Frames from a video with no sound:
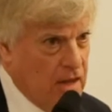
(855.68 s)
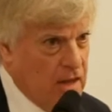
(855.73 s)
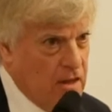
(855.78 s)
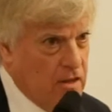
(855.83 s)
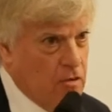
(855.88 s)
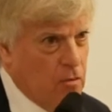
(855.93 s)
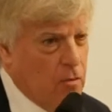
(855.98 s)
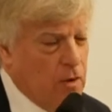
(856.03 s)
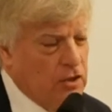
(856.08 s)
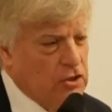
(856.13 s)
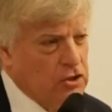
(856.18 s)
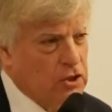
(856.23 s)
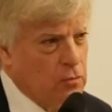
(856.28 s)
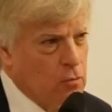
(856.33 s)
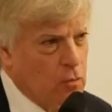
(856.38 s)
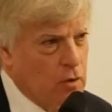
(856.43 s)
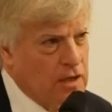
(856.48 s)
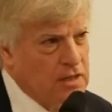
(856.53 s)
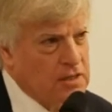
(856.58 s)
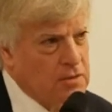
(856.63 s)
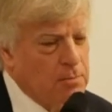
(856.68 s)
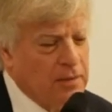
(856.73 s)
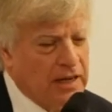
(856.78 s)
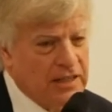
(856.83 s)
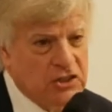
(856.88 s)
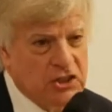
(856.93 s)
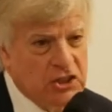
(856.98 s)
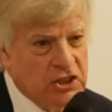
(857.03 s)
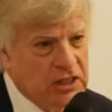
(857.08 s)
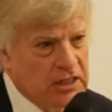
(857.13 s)
The Russian word is
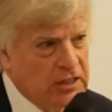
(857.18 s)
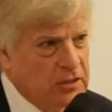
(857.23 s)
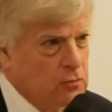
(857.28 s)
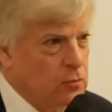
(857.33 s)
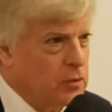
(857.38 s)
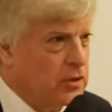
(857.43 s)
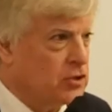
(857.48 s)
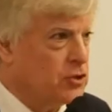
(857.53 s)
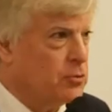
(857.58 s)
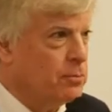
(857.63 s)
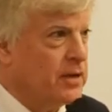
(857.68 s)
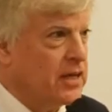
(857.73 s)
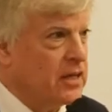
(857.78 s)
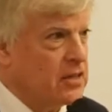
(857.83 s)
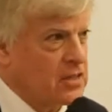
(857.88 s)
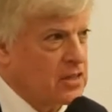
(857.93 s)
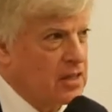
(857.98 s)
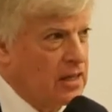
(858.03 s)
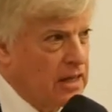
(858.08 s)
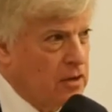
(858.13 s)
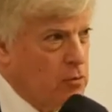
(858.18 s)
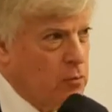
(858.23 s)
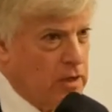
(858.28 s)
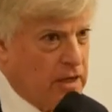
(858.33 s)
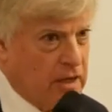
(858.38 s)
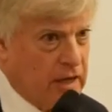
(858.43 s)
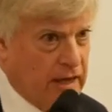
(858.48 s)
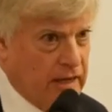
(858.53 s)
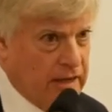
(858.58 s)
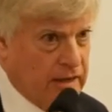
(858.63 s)
machit, which means
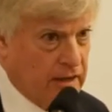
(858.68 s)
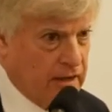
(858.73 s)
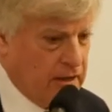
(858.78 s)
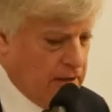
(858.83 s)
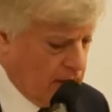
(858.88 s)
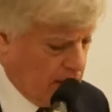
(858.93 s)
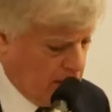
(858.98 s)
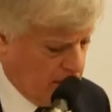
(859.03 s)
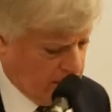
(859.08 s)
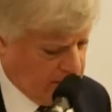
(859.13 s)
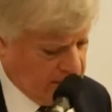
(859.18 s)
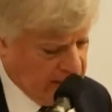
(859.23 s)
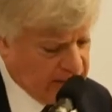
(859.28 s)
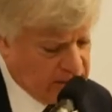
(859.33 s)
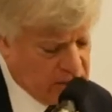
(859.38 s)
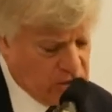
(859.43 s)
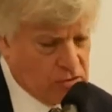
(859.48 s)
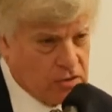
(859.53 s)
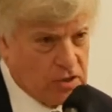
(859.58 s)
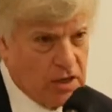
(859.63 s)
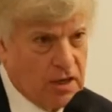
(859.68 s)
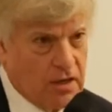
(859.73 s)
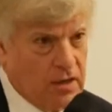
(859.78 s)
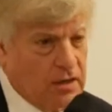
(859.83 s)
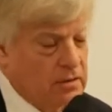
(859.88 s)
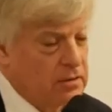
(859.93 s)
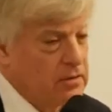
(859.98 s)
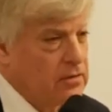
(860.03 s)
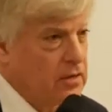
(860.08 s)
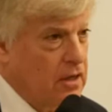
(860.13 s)
liquidate. That's
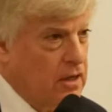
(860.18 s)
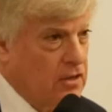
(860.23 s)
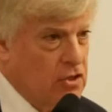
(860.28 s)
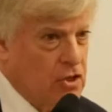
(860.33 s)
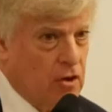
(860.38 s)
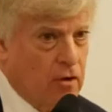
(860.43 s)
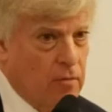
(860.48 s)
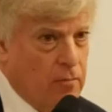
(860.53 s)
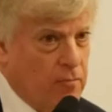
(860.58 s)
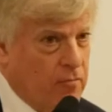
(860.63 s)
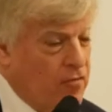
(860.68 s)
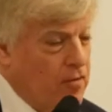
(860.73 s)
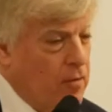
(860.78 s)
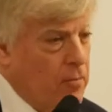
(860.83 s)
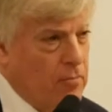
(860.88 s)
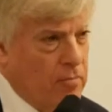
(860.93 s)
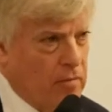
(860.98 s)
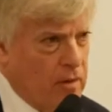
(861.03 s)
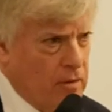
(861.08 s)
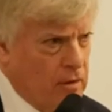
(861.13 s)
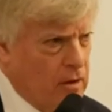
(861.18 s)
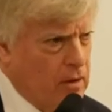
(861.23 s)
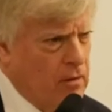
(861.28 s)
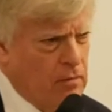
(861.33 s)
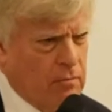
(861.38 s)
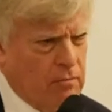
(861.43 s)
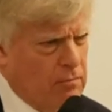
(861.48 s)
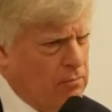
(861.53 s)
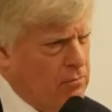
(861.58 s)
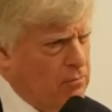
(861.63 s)
a term from
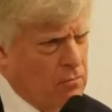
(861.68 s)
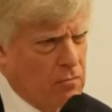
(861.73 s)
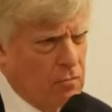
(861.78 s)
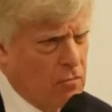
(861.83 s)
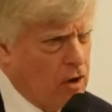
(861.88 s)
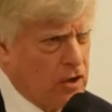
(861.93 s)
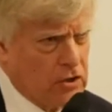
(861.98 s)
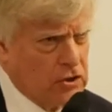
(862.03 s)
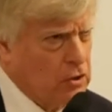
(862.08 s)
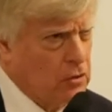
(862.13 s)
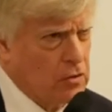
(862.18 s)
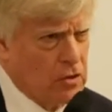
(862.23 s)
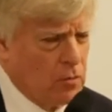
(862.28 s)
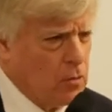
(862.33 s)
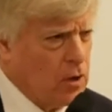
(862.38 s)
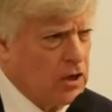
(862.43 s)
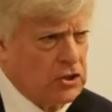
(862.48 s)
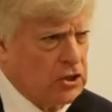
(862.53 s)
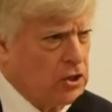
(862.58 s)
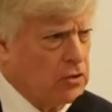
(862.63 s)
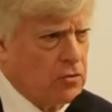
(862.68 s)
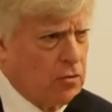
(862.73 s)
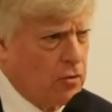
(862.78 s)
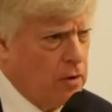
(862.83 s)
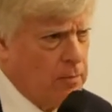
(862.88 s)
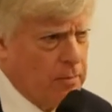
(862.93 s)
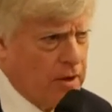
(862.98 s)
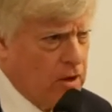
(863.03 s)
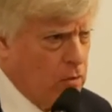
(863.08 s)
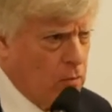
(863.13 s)
the Russian
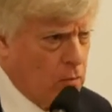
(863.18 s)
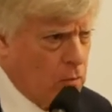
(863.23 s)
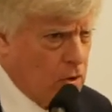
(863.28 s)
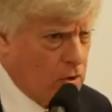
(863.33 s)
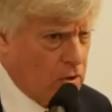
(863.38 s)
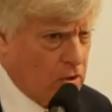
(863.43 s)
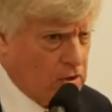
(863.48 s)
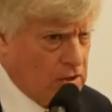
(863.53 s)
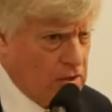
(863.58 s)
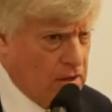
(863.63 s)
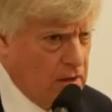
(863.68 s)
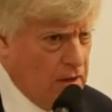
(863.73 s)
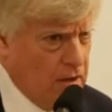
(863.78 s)
criminal world.